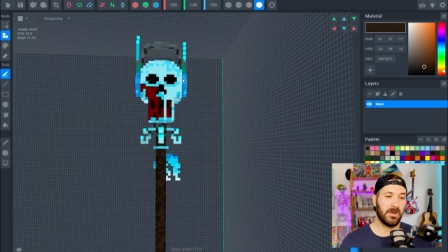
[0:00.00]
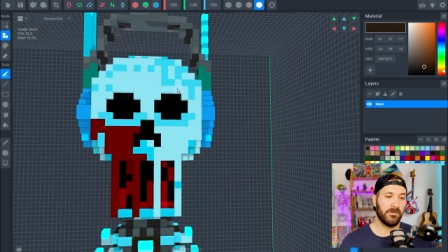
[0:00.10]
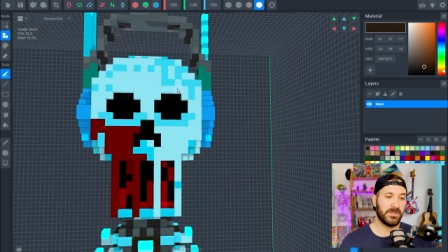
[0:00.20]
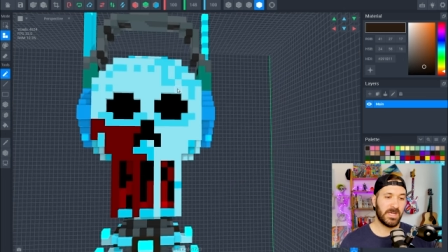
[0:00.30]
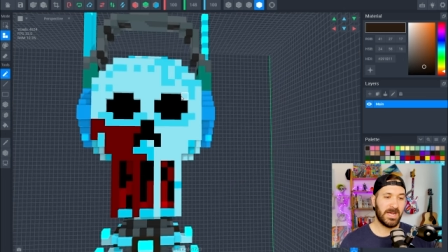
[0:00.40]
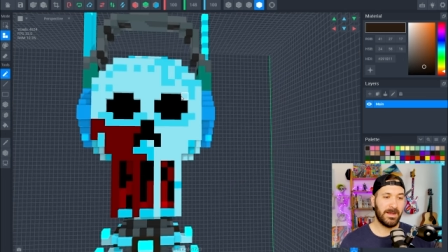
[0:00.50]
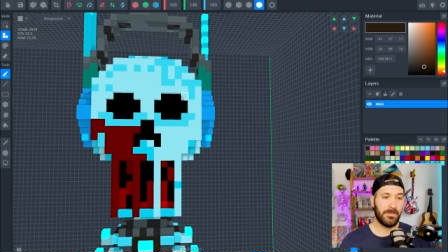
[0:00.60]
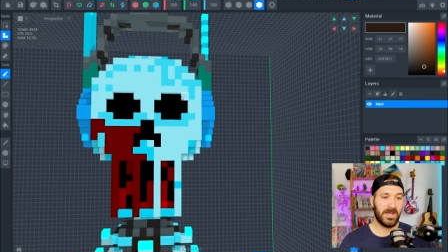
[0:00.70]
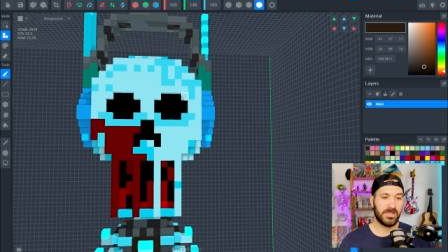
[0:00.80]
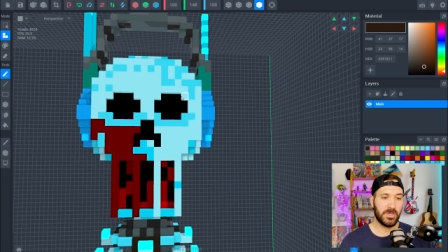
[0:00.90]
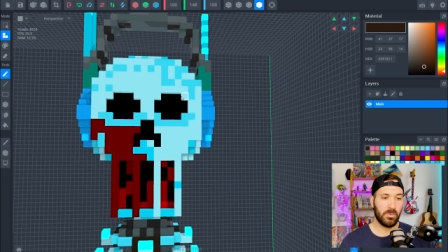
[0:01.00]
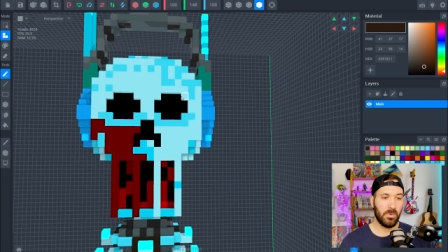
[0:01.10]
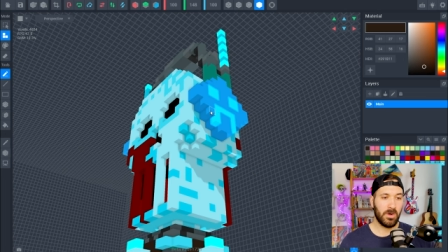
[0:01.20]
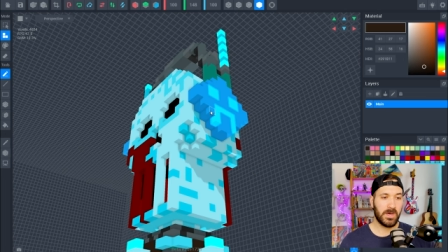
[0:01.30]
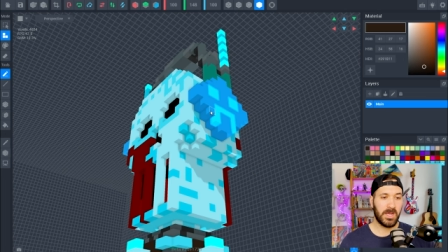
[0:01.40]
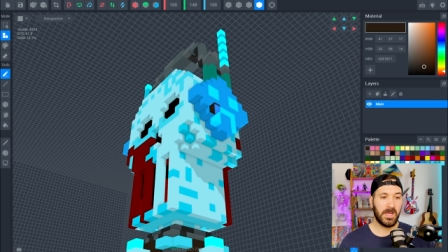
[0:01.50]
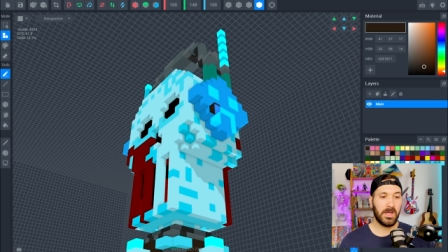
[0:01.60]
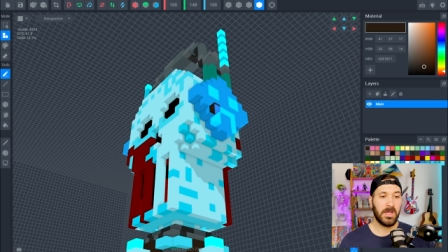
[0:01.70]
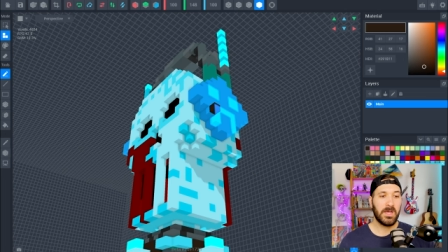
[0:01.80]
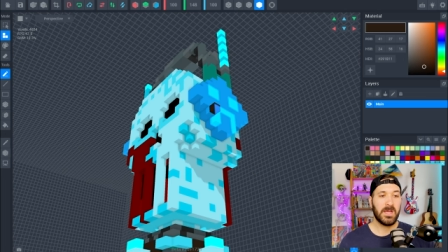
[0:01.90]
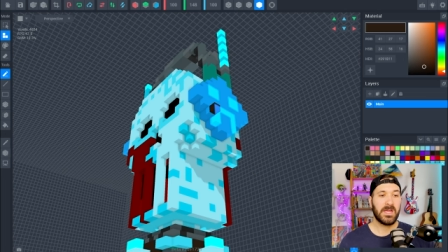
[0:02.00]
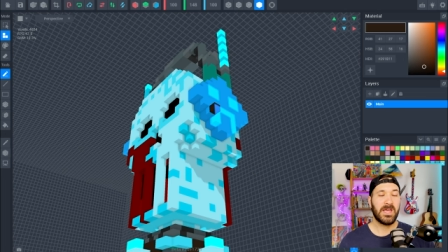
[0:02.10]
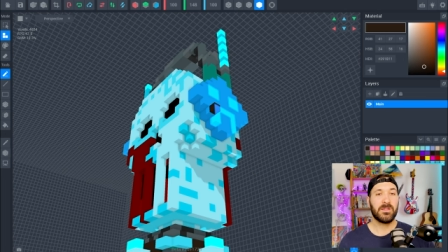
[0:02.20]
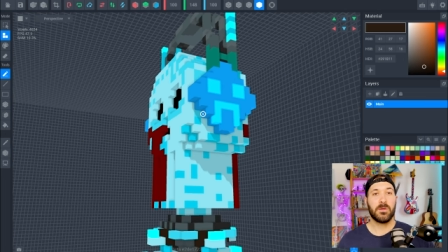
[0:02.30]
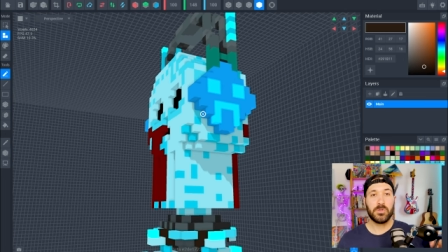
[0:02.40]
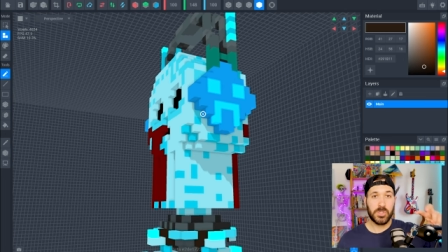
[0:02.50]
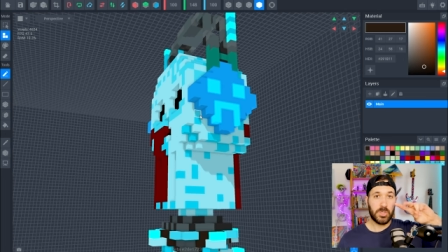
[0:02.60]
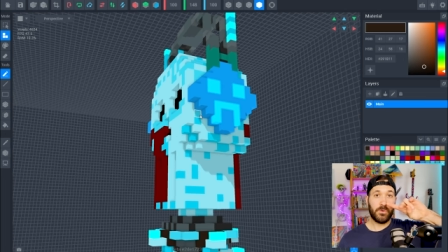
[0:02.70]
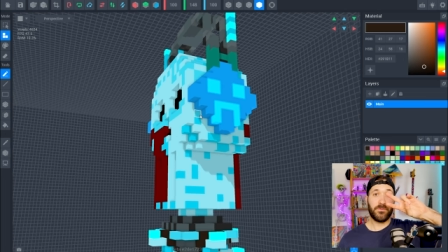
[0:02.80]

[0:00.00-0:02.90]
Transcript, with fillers: of time as you're working. Get those two